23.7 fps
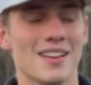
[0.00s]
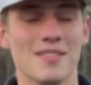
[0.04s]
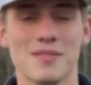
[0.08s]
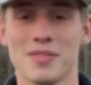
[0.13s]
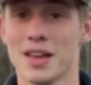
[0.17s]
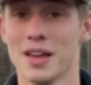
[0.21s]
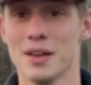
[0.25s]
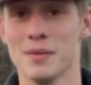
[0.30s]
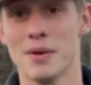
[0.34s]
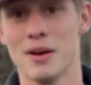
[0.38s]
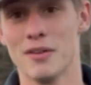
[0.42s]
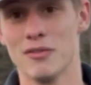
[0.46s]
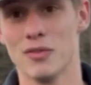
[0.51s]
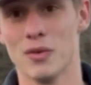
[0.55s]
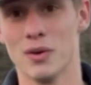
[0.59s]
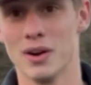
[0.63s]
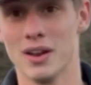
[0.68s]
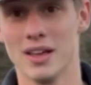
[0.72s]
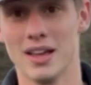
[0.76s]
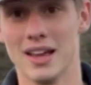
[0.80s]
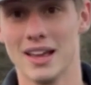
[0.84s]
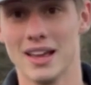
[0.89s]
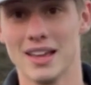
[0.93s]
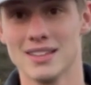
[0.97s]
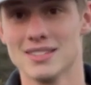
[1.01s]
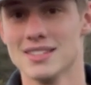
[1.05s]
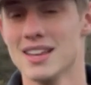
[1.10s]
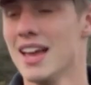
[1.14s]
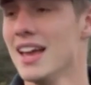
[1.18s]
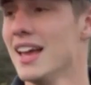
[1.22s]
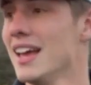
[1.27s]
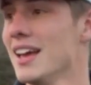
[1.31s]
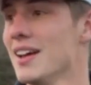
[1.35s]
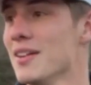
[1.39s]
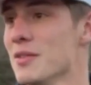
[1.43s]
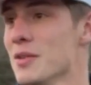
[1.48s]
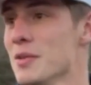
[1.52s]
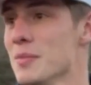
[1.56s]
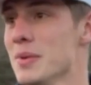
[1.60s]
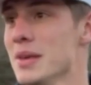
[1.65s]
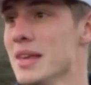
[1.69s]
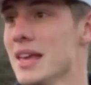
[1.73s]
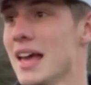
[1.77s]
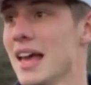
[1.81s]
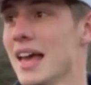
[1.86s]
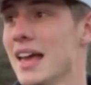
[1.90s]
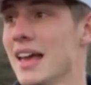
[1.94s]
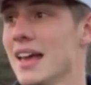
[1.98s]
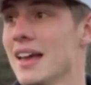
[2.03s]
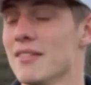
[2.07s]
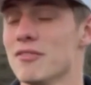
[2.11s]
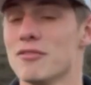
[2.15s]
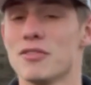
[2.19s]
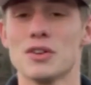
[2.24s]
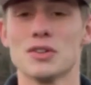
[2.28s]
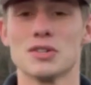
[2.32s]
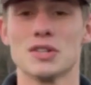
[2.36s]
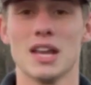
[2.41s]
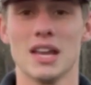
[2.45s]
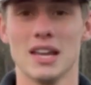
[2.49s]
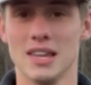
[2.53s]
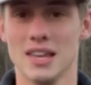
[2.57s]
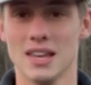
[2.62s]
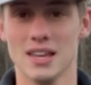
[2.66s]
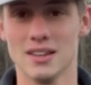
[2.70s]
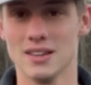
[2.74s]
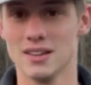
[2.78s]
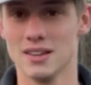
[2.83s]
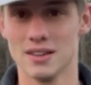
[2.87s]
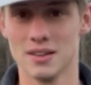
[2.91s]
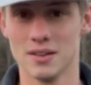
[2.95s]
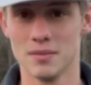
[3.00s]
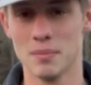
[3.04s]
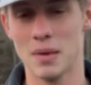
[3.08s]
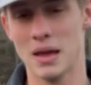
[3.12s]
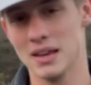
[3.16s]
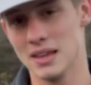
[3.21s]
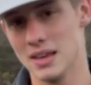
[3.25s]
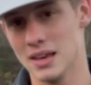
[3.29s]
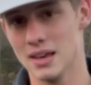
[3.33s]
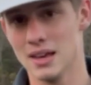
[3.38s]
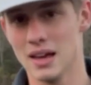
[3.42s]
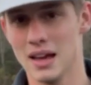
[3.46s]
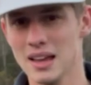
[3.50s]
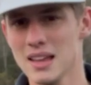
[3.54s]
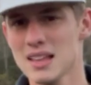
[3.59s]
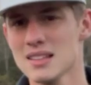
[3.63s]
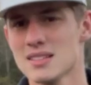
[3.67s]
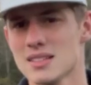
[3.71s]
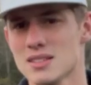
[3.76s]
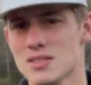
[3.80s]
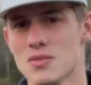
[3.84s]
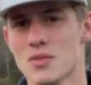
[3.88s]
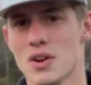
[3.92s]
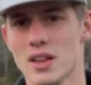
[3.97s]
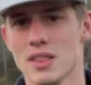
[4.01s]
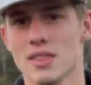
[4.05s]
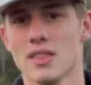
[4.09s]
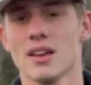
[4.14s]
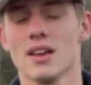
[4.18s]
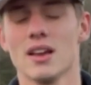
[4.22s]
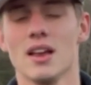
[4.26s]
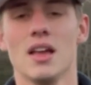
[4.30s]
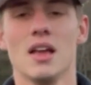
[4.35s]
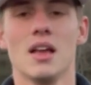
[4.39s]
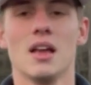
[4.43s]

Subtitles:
Thinking about Fortnite, I guess. Would be a first aid kit. Med kit, I guess that's the right thing.